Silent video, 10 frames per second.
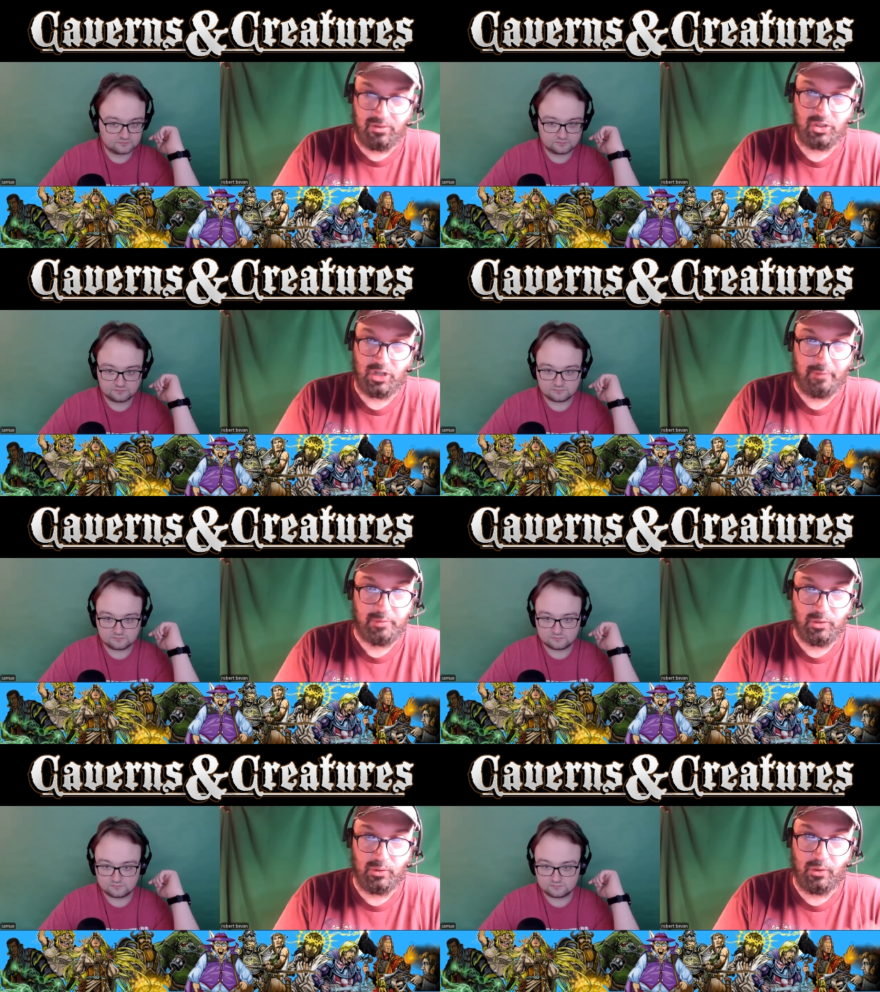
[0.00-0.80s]

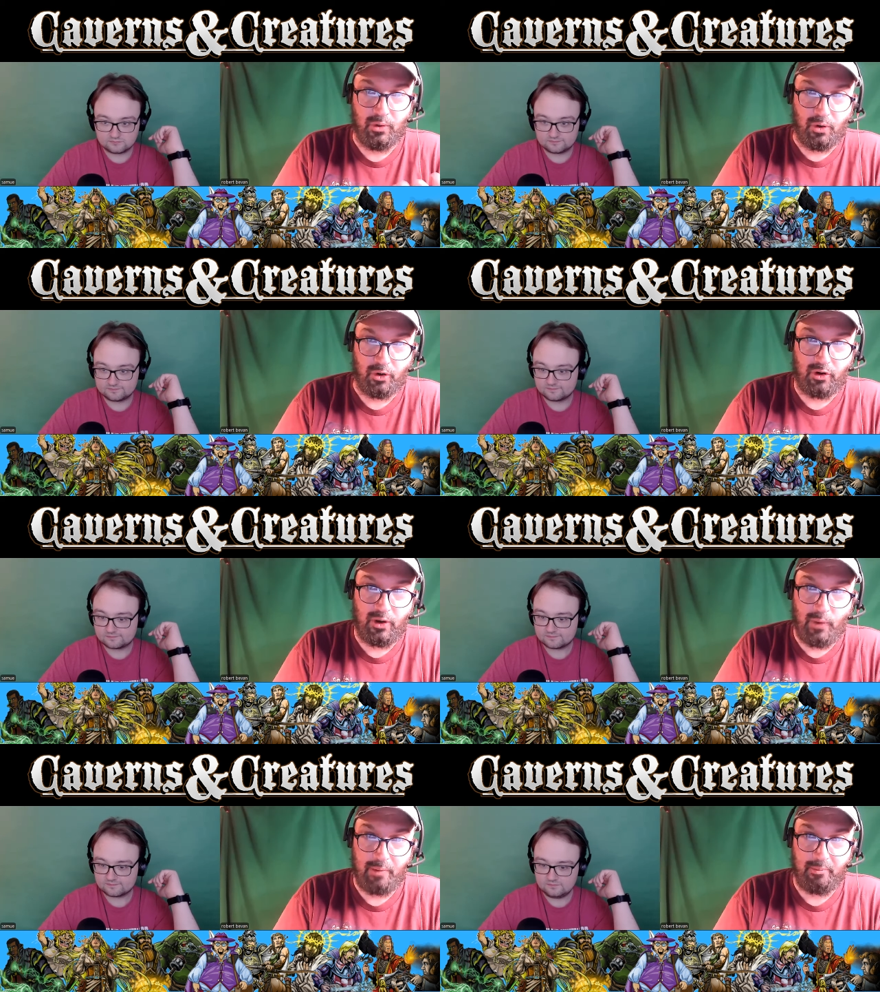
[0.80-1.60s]
Speaker 1: sharpshooter or
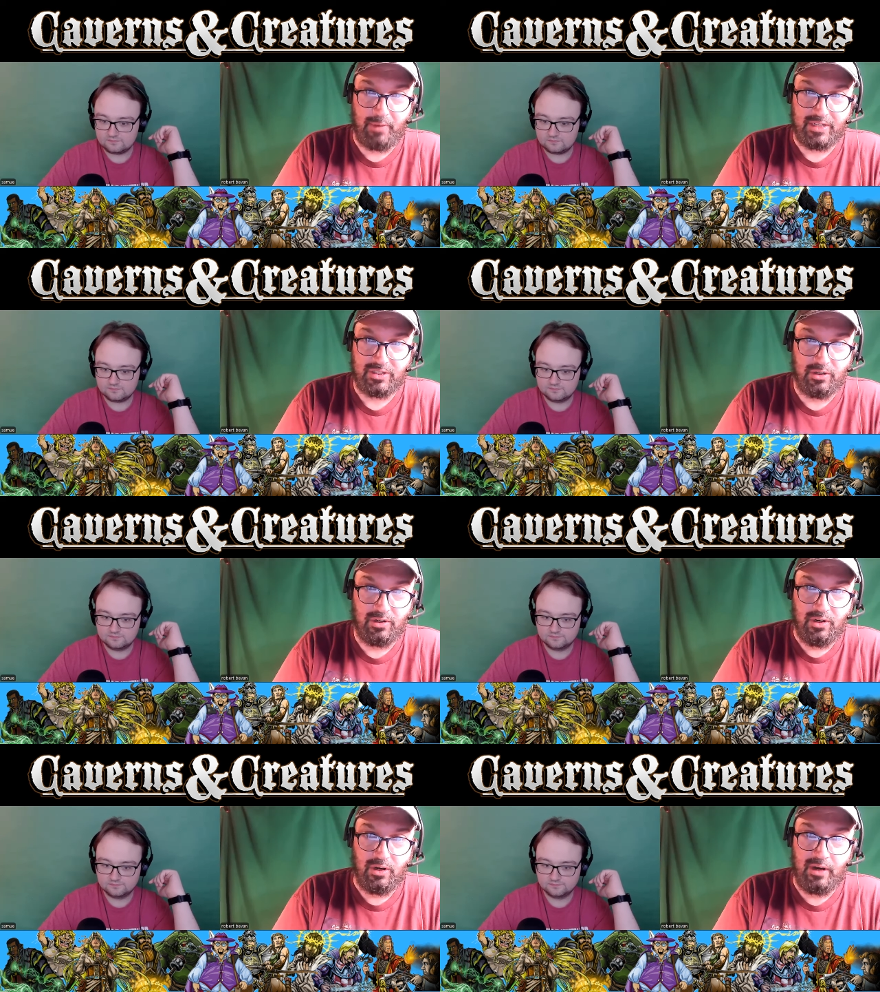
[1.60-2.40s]
great weapon master
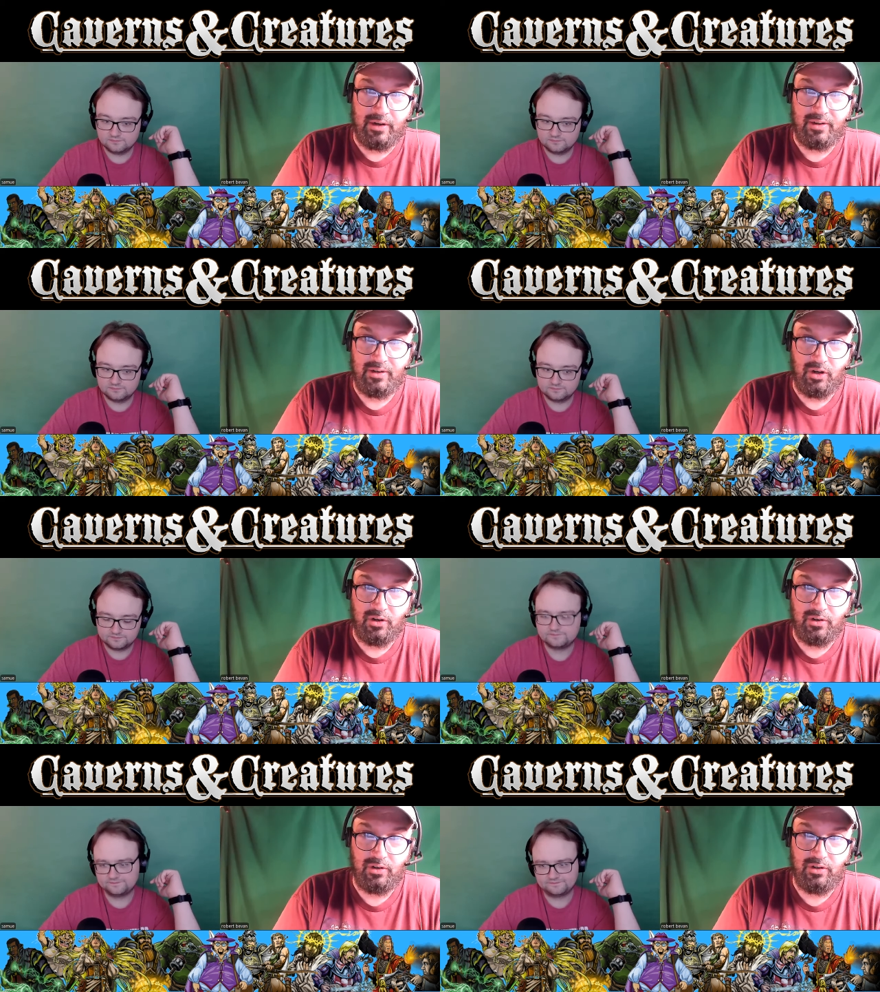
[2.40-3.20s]
and
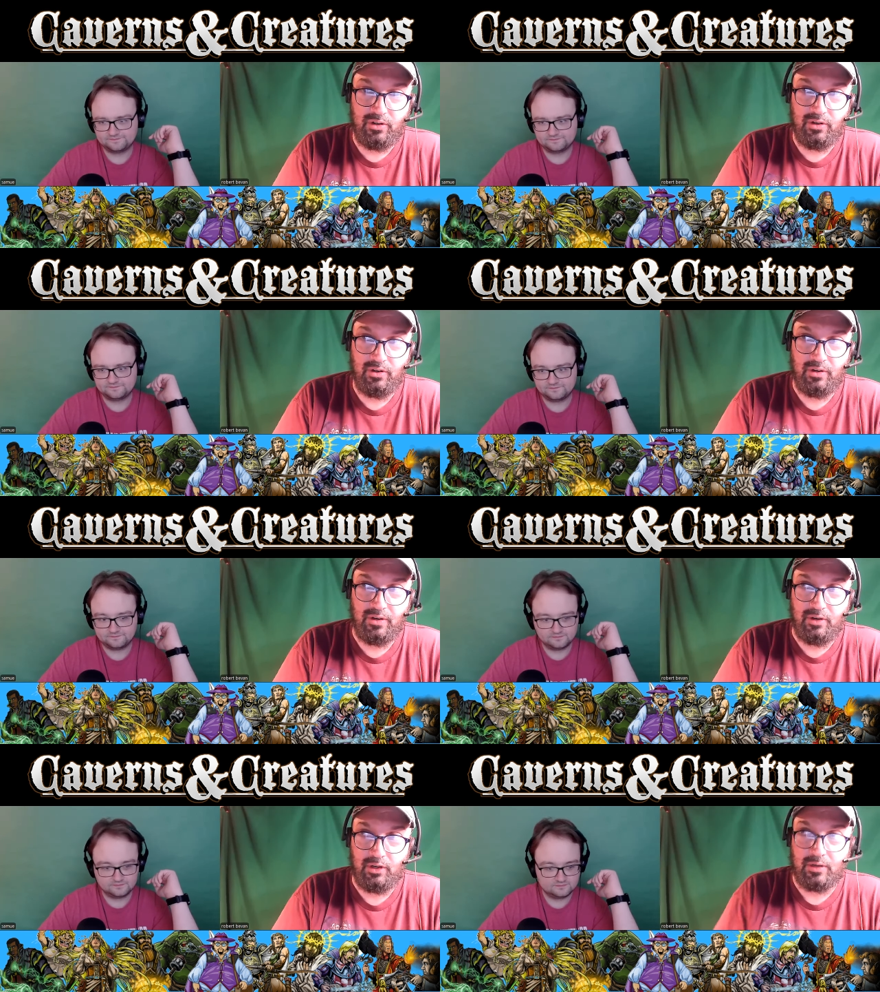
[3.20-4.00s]
you you
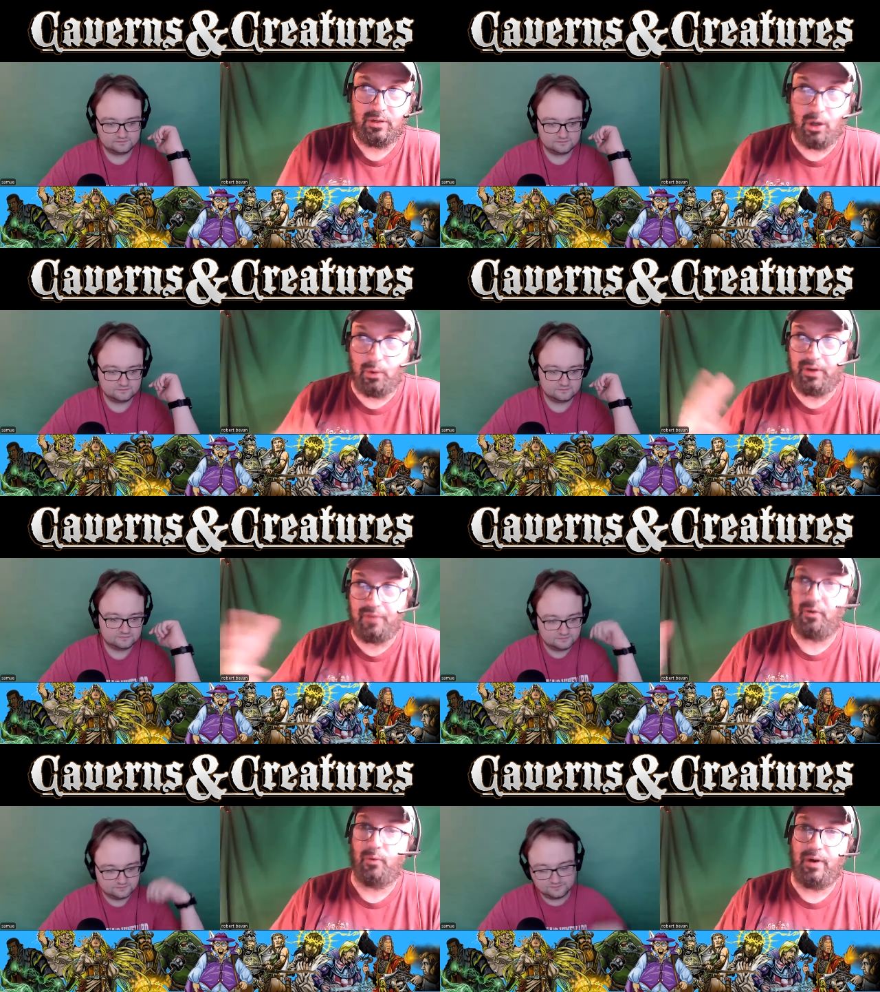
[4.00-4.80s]
you can go a
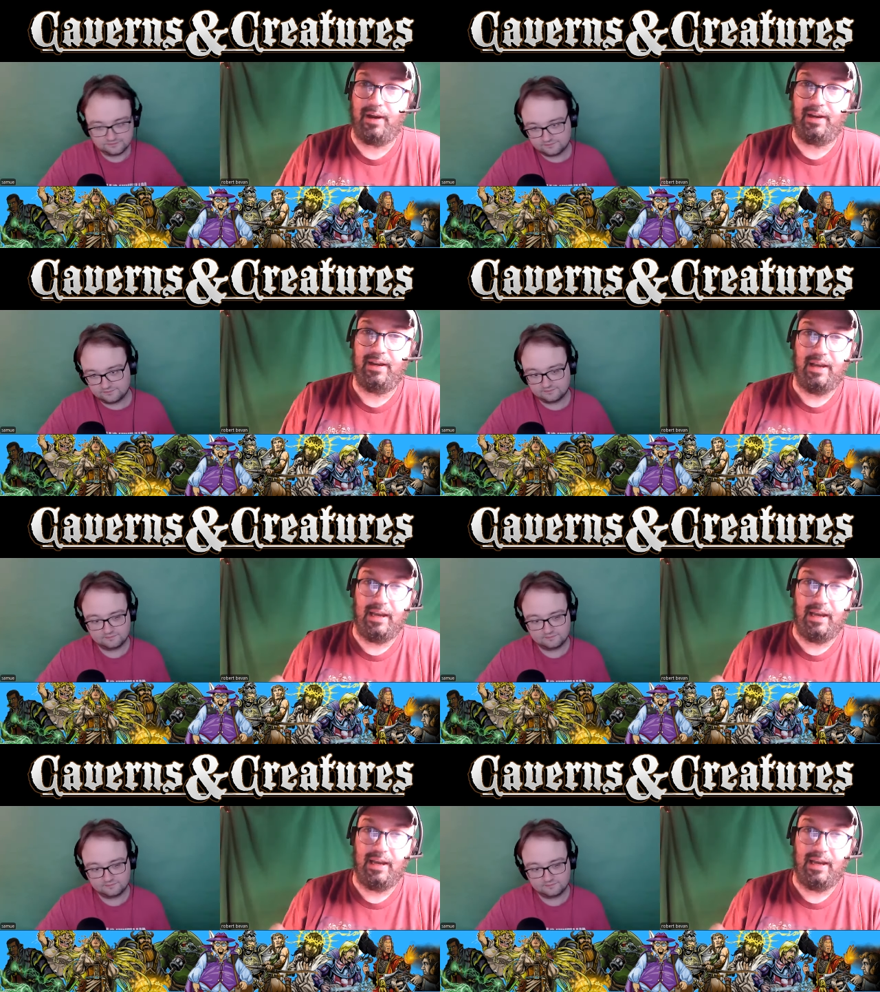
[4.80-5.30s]
different way